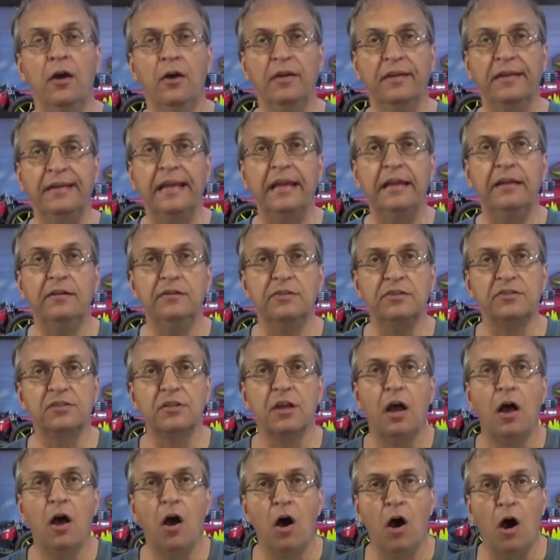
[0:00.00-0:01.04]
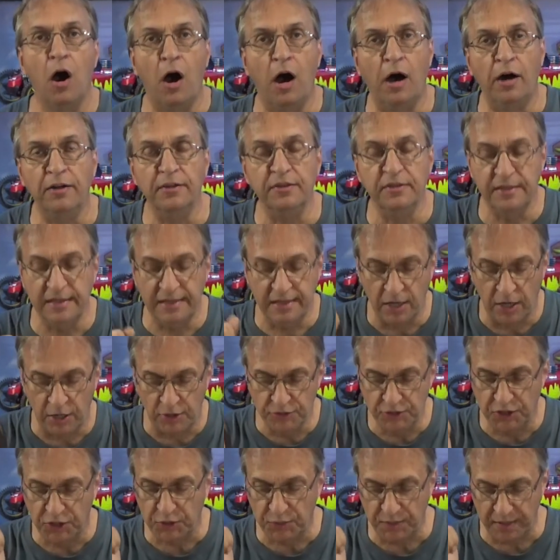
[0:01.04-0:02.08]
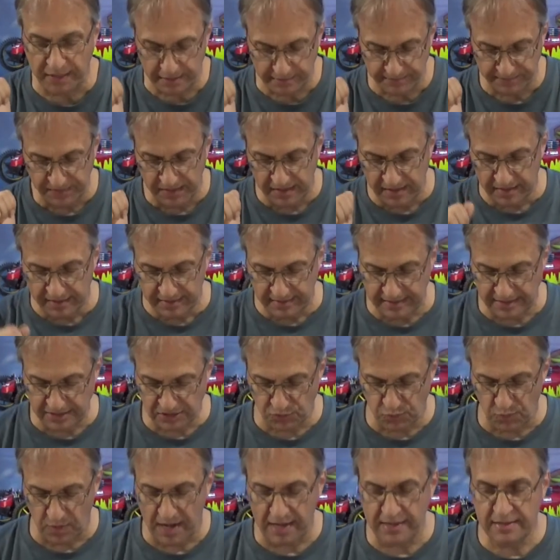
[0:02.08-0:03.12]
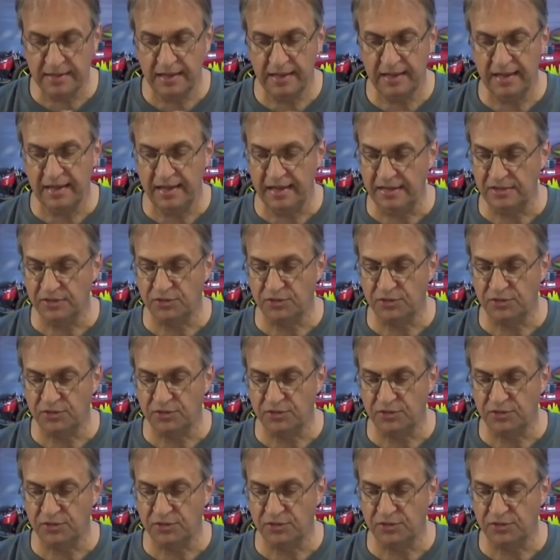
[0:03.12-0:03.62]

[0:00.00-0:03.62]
gears on the crane. This one is